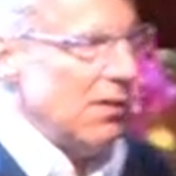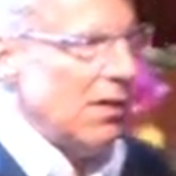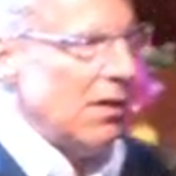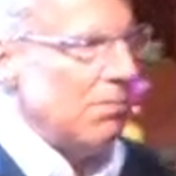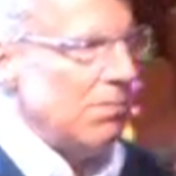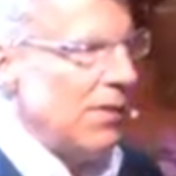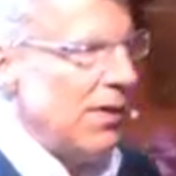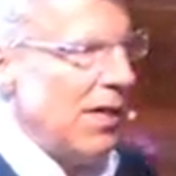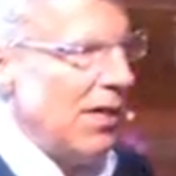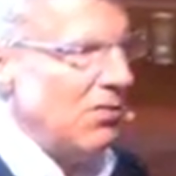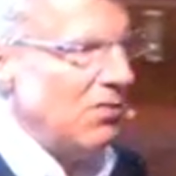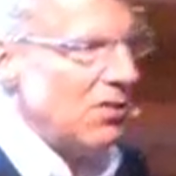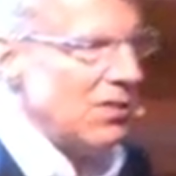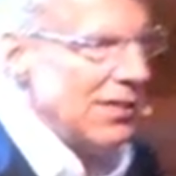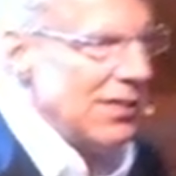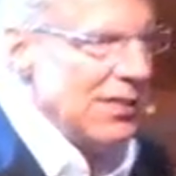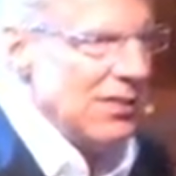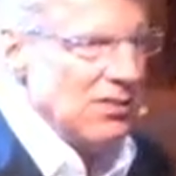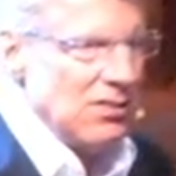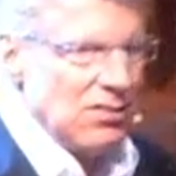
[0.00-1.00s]

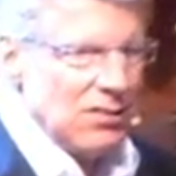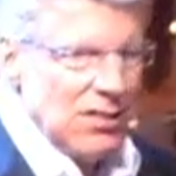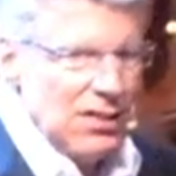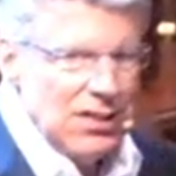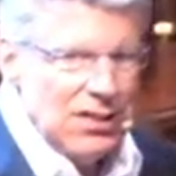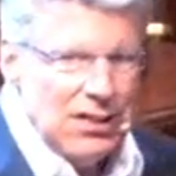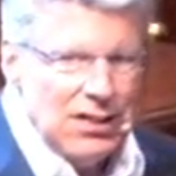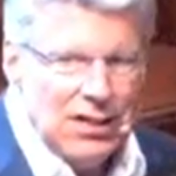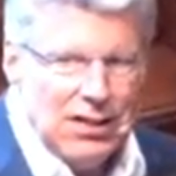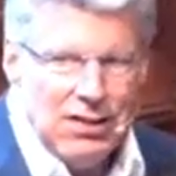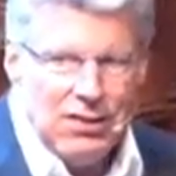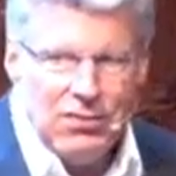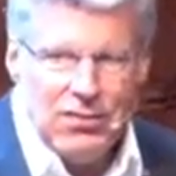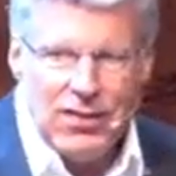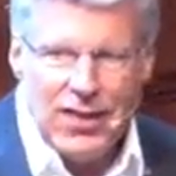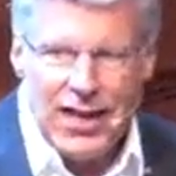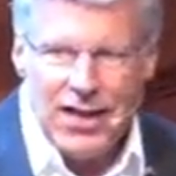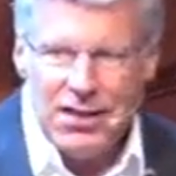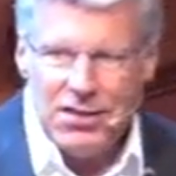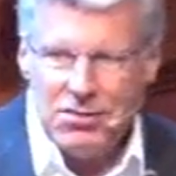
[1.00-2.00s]
complexities
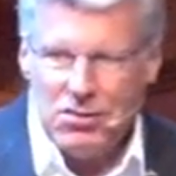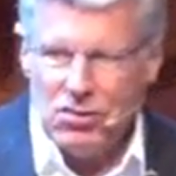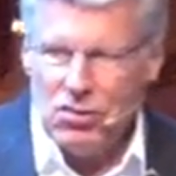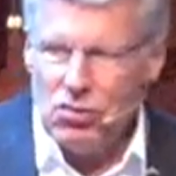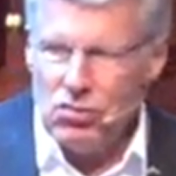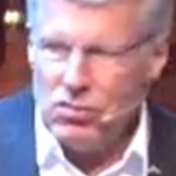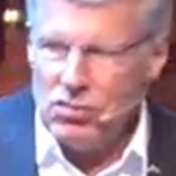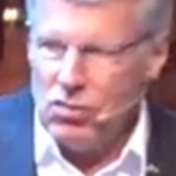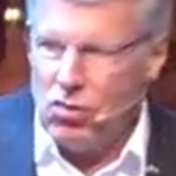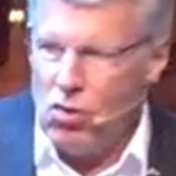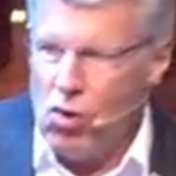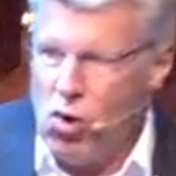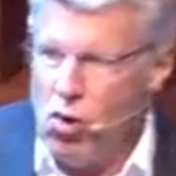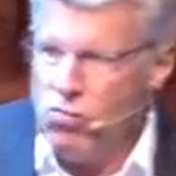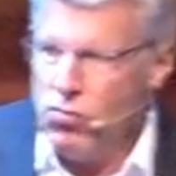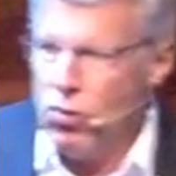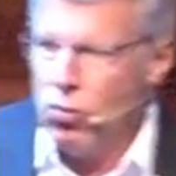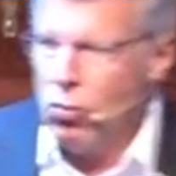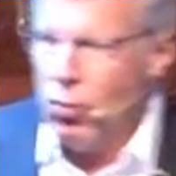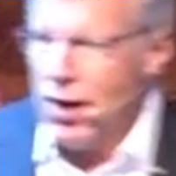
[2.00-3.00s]
that
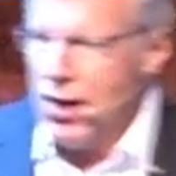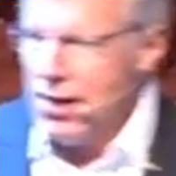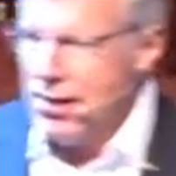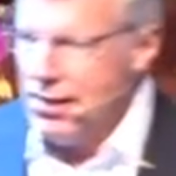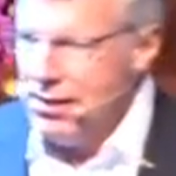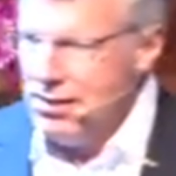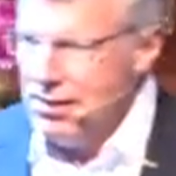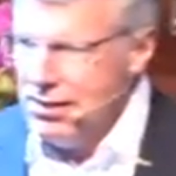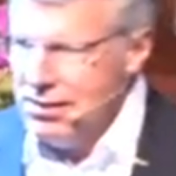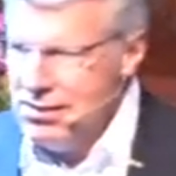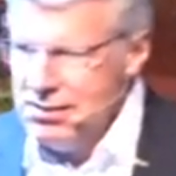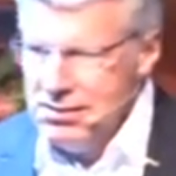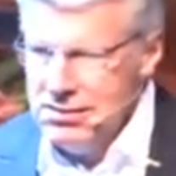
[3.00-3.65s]
overrun